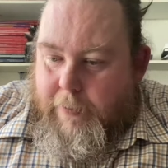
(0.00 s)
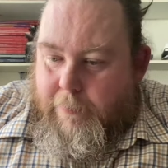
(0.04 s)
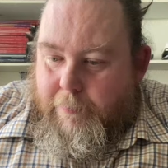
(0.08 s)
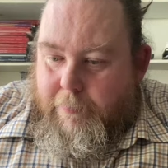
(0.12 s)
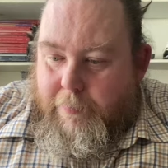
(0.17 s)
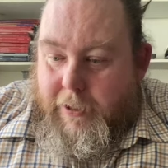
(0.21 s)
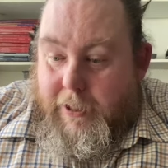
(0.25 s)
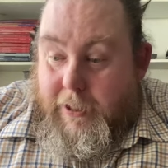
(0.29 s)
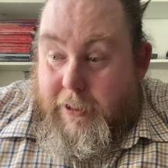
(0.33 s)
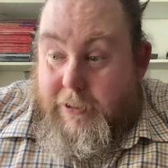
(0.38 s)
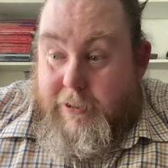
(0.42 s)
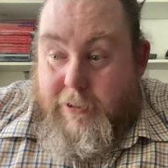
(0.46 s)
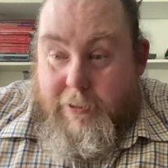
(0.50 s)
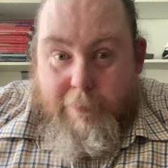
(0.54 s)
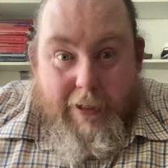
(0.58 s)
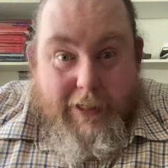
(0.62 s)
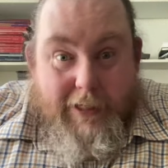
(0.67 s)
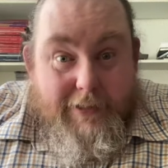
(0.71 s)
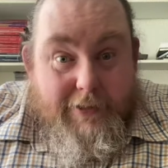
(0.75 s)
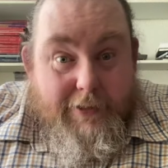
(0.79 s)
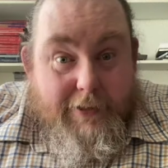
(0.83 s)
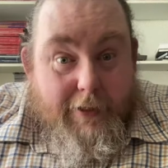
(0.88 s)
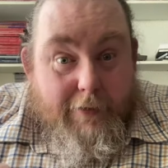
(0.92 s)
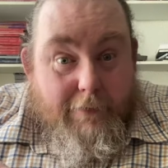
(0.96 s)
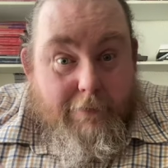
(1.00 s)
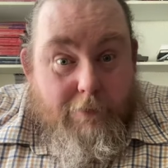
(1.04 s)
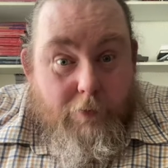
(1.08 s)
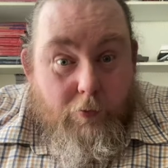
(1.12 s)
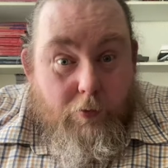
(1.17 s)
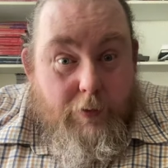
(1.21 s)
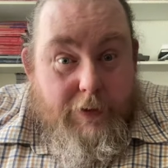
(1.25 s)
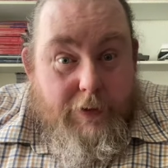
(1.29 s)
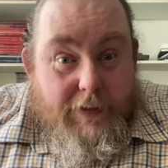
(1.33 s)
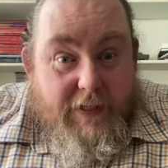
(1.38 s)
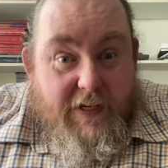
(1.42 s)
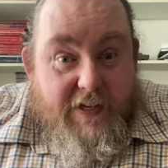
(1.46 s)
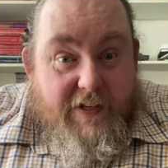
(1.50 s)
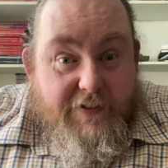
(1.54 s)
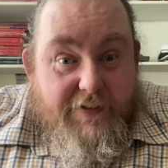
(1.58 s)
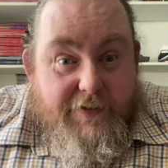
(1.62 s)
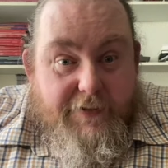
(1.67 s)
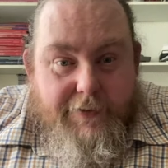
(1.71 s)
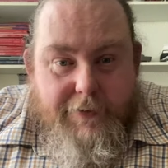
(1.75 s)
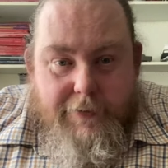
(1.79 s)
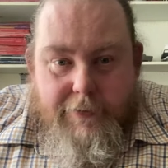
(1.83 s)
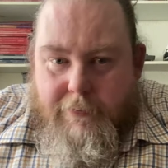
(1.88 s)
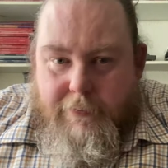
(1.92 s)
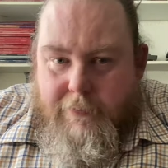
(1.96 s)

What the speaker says: because the best stuff always is.